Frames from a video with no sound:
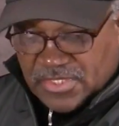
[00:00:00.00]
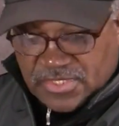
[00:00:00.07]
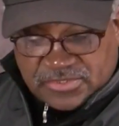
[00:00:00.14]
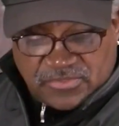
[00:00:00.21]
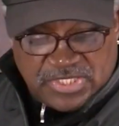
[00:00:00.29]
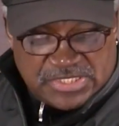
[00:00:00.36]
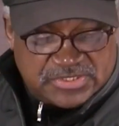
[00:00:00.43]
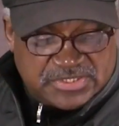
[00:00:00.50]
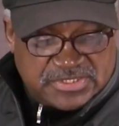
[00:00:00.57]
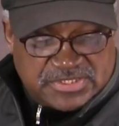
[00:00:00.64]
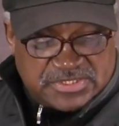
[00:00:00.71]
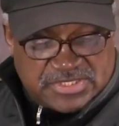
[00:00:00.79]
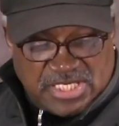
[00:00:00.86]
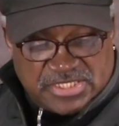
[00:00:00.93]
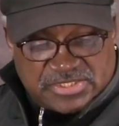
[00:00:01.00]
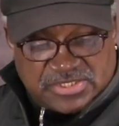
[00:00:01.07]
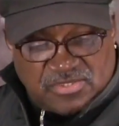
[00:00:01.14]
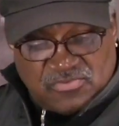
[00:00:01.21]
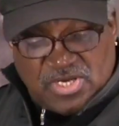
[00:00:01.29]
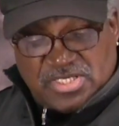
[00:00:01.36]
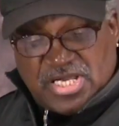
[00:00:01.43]
So
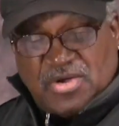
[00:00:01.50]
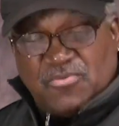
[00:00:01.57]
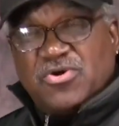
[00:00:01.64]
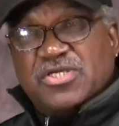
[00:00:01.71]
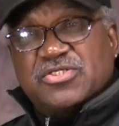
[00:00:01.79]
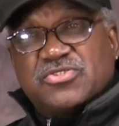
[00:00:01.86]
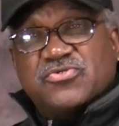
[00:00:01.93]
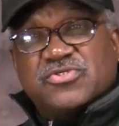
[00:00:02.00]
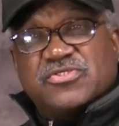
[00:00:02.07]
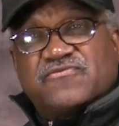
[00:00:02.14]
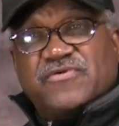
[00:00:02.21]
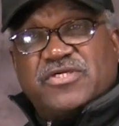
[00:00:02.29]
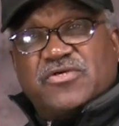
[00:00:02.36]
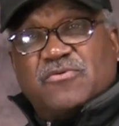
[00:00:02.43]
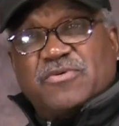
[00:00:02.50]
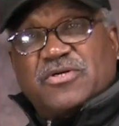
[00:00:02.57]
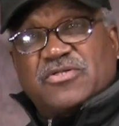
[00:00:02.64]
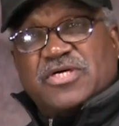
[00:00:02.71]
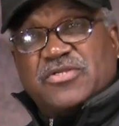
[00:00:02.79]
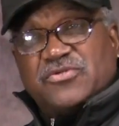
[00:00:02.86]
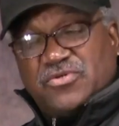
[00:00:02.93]
I wanted to do this video
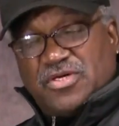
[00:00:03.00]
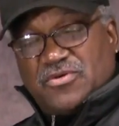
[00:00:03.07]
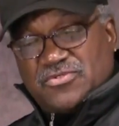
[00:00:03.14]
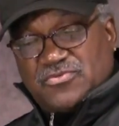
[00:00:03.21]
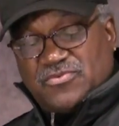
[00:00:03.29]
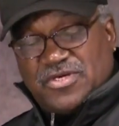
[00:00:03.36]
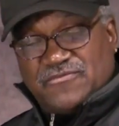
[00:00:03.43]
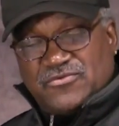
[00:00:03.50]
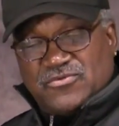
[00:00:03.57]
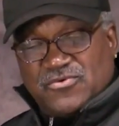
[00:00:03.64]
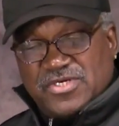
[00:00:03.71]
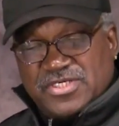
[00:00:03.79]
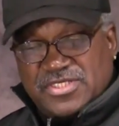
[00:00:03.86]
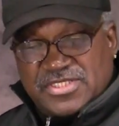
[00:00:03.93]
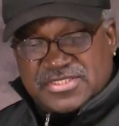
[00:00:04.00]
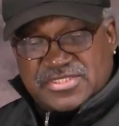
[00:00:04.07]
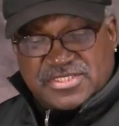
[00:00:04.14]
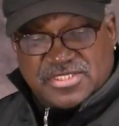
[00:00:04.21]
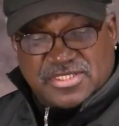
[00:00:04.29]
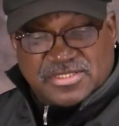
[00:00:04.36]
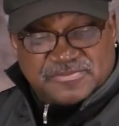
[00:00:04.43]
because I knew there was a way of doing this,
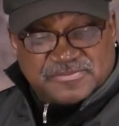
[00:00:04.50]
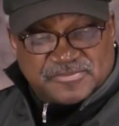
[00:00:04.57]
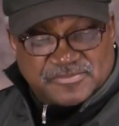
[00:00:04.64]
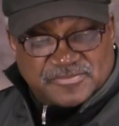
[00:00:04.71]
and